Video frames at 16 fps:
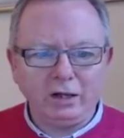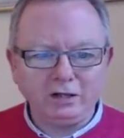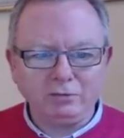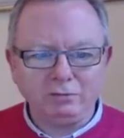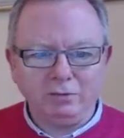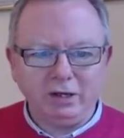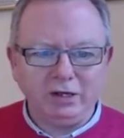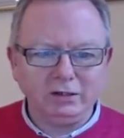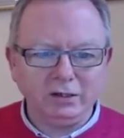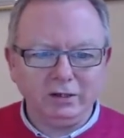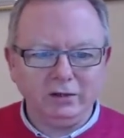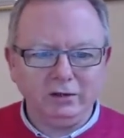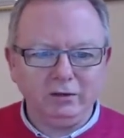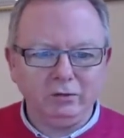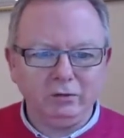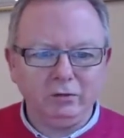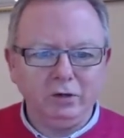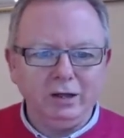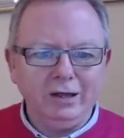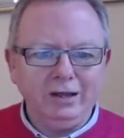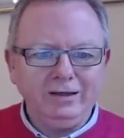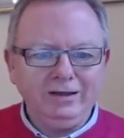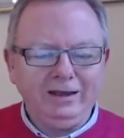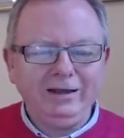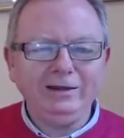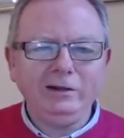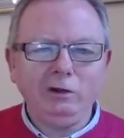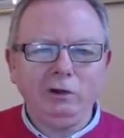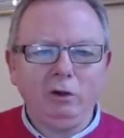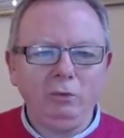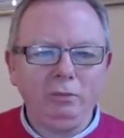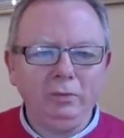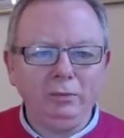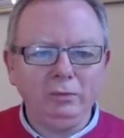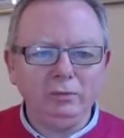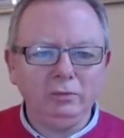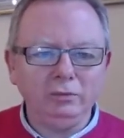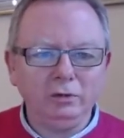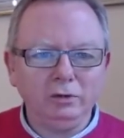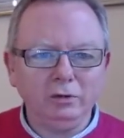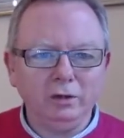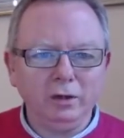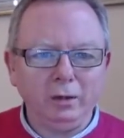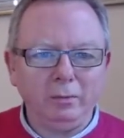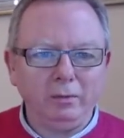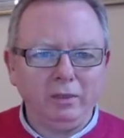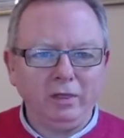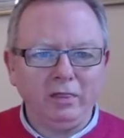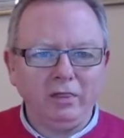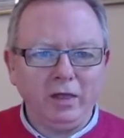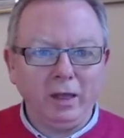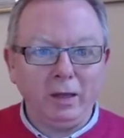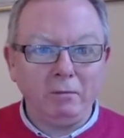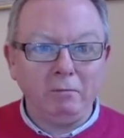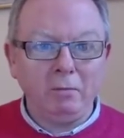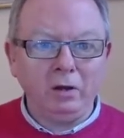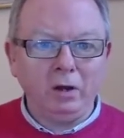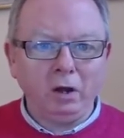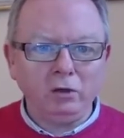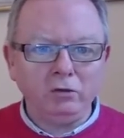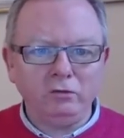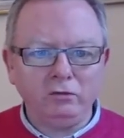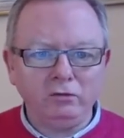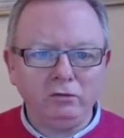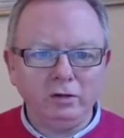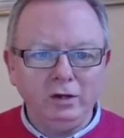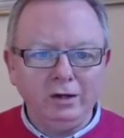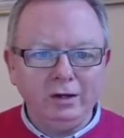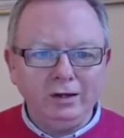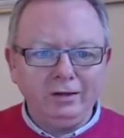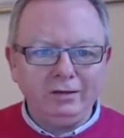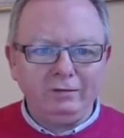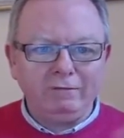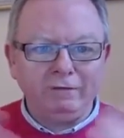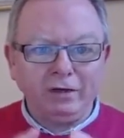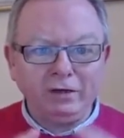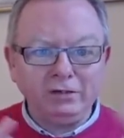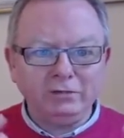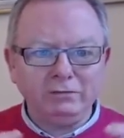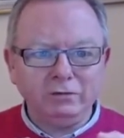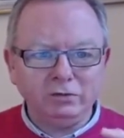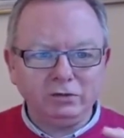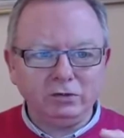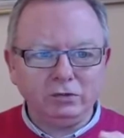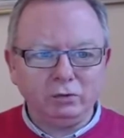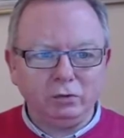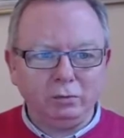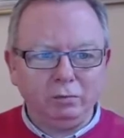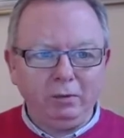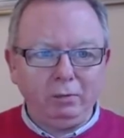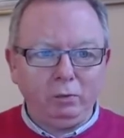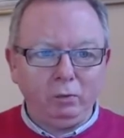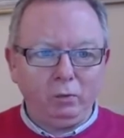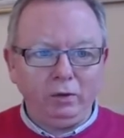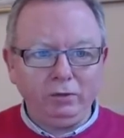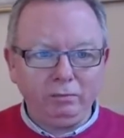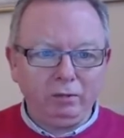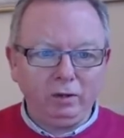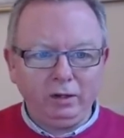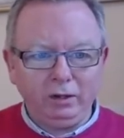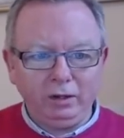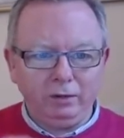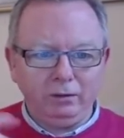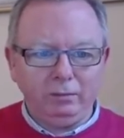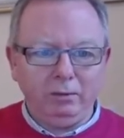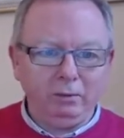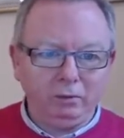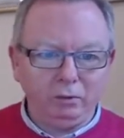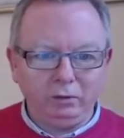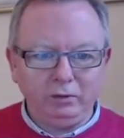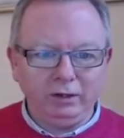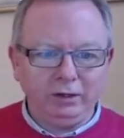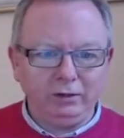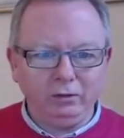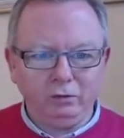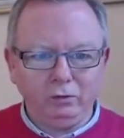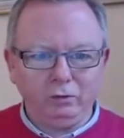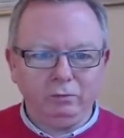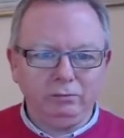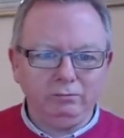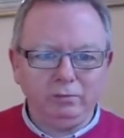Paisley, you know, you had a lot of people talking about the them and us, divisiveness, you know, the people with money and the people who didn't, you know.